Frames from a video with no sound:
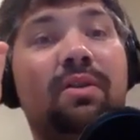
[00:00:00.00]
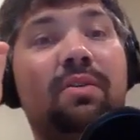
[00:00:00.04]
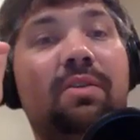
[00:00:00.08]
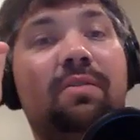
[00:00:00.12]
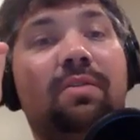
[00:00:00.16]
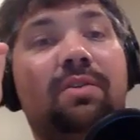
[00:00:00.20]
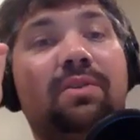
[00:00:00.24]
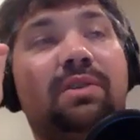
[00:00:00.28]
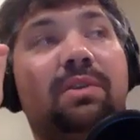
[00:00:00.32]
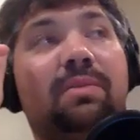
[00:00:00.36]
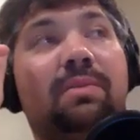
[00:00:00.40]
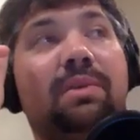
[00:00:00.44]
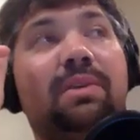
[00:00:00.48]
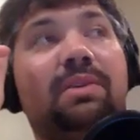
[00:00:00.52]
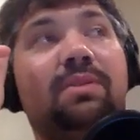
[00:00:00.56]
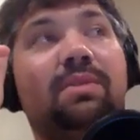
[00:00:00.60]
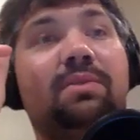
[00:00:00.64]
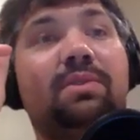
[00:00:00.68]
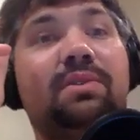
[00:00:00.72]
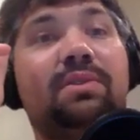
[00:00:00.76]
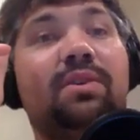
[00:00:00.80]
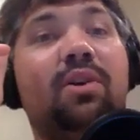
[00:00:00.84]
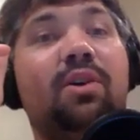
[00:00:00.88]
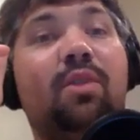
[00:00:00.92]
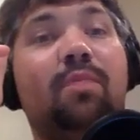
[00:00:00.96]
for some reason
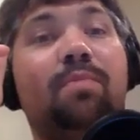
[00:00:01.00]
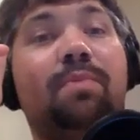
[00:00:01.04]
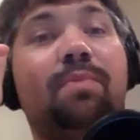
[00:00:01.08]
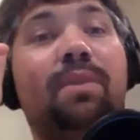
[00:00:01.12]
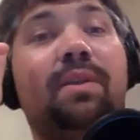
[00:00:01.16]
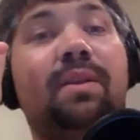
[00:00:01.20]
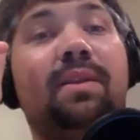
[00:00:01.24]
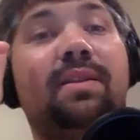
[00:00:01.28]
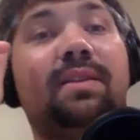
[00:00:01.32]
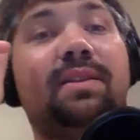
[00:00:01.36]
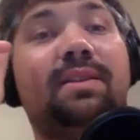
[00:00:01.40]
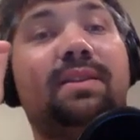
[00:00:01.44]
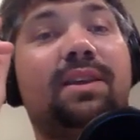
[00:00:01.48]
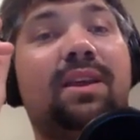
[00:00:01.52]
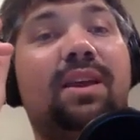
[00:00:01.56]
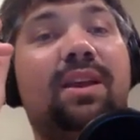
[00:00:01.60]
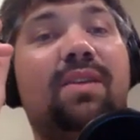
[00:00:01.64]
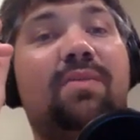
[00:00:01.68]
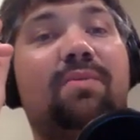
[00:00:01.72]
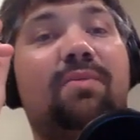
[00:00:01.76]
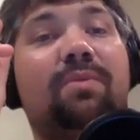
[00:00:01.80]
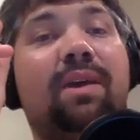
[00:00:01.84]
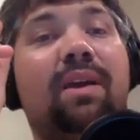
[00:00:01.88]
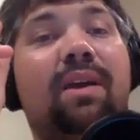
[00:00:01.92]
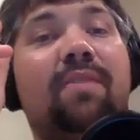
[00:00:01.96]
was open, and this kid
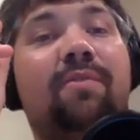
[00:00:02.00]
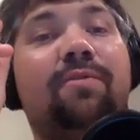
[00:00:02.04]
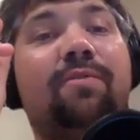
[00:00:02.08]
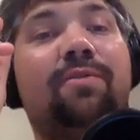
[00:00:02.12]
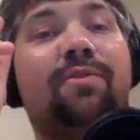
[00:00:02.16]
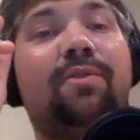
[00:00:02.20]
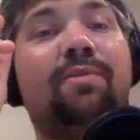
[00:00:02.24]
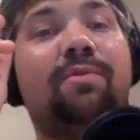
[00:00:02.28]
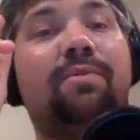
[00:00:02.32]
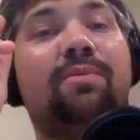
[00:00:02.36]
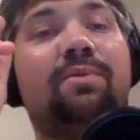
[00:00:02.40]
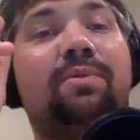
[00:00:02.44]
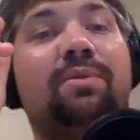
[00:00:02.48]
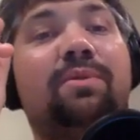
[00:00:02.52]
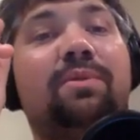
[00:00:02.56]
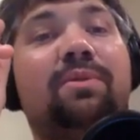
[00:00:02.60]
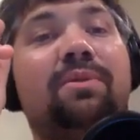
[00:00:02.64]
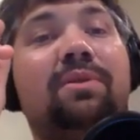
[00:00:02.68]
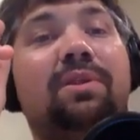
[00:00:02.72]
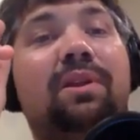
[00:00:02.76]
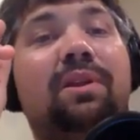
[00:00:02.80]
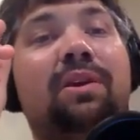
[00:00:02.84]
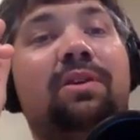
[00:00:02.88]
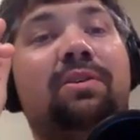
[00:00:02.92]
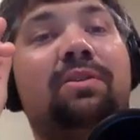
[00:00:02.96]
ran from
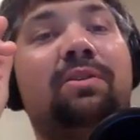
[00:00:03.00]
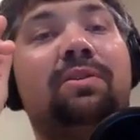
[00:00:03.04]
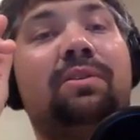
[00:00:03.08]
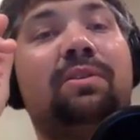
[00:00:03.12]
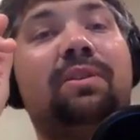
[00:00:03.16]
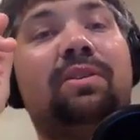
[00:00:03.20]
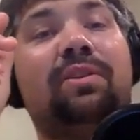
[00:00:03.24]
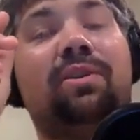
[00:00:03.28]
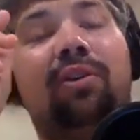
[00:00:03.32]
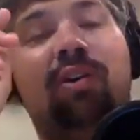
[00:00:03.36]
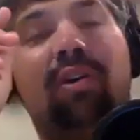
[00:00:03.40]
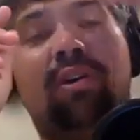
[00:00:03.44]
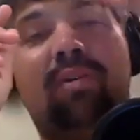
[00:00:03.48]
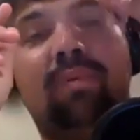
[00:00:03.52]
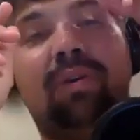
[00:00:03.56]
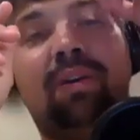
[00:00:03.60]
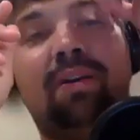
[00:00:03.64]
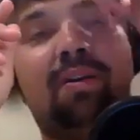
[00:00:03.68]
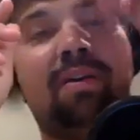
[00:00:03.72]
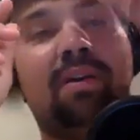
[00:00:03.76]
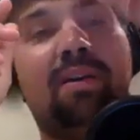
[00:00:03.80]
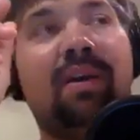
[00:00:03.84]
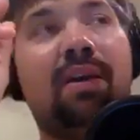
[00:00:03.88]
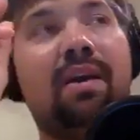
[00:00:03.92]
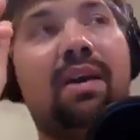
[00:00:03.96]
near in the
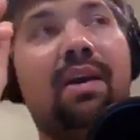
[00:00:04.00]
hallway